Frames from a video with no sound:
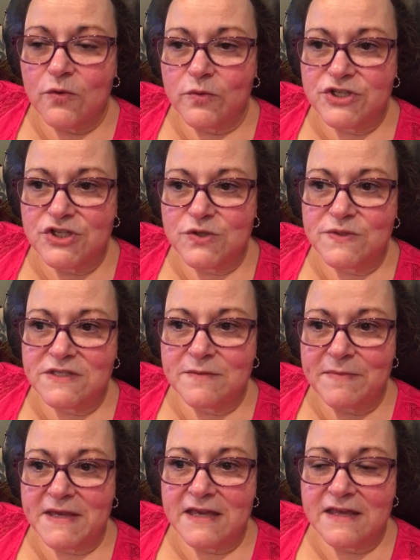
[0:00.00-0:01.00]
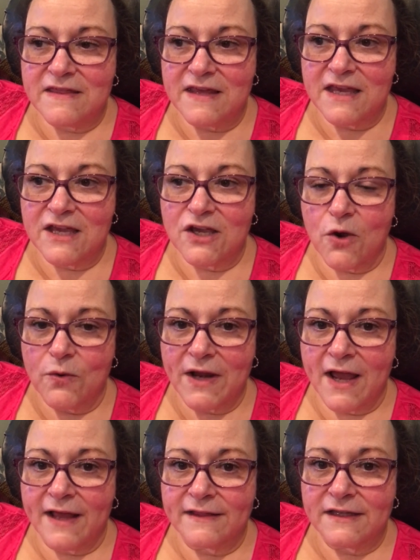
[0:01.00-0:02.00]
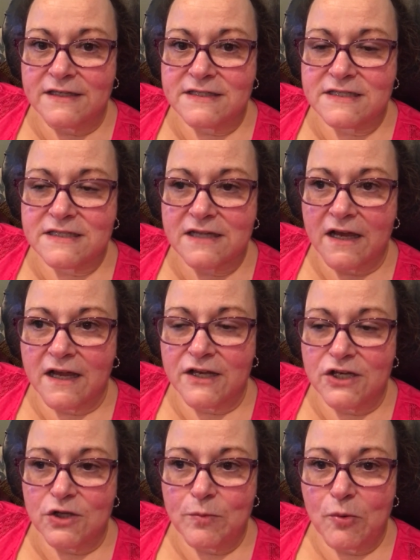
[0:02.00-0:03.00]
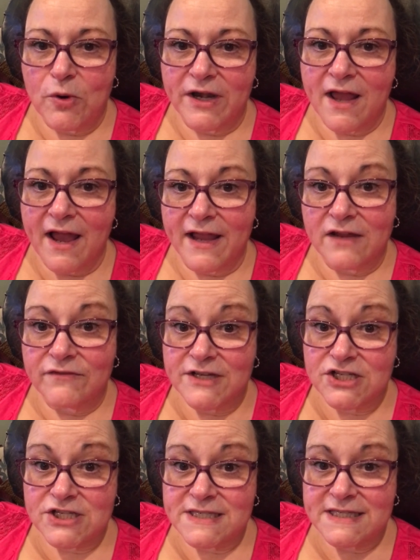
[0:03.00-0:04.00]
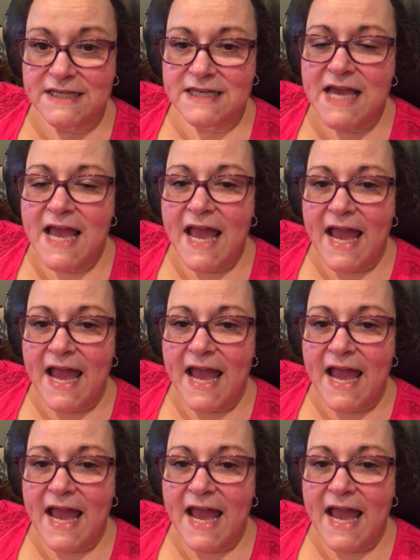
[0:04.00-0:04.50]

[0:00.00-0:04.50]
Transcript: which used to be the Goat Island Newport Hyatt Regency,